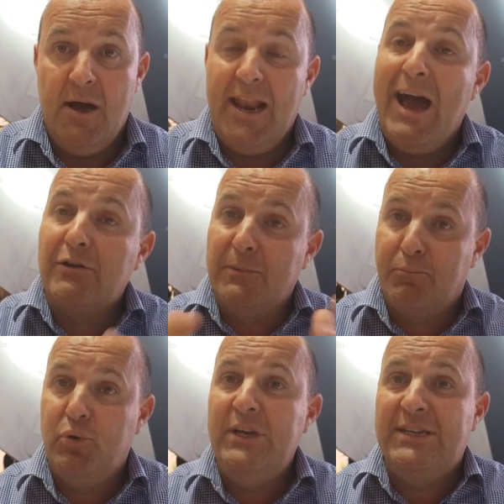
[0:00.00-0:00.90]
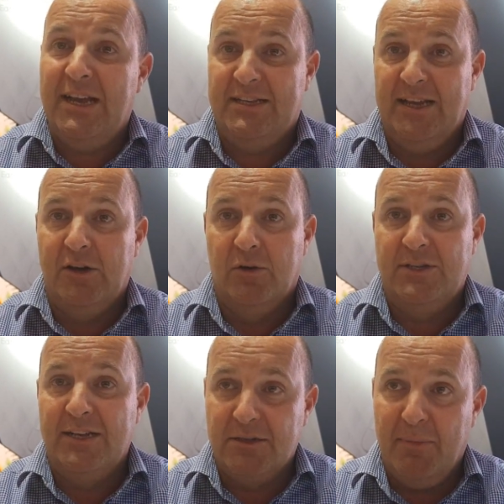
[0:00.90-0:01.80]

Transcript: and how to pre-test their content